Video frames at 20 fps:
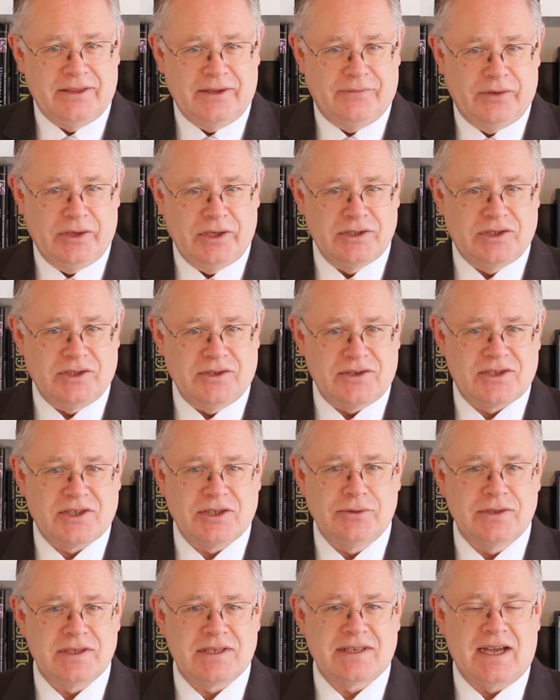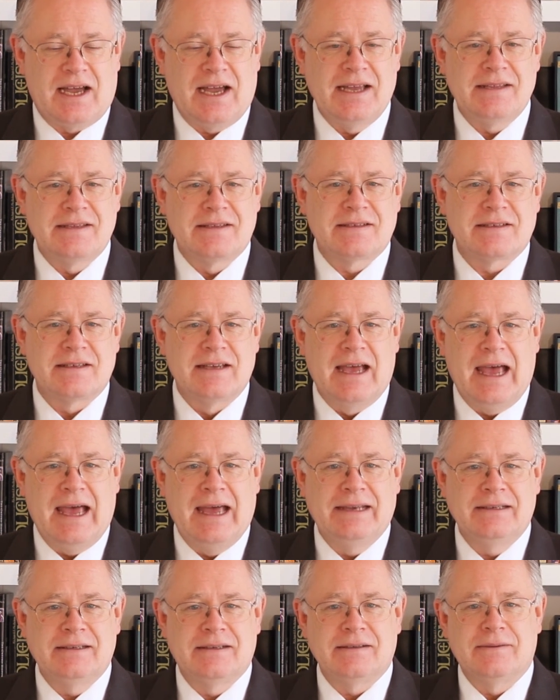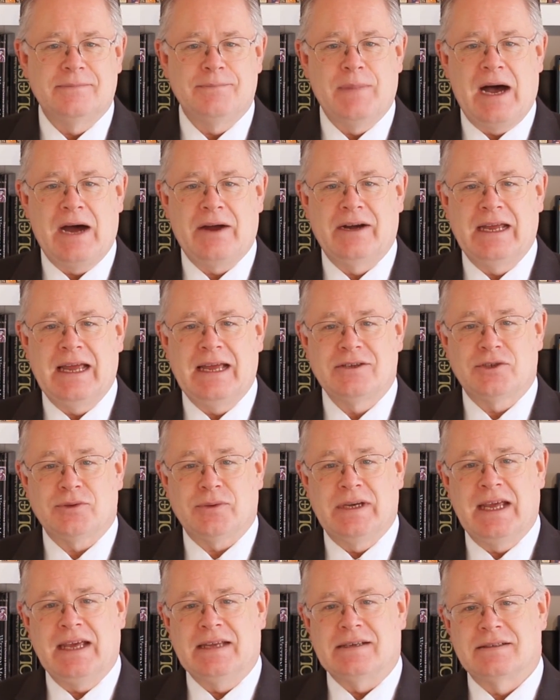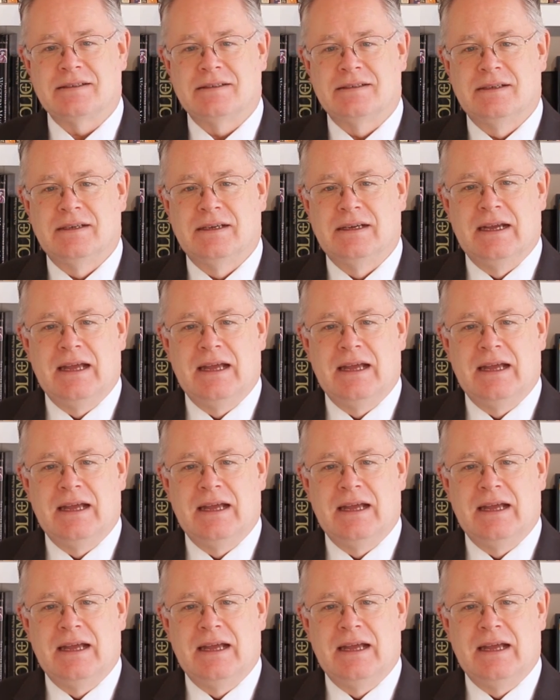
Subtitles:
The Virgin Suicides and Marie Antoinette,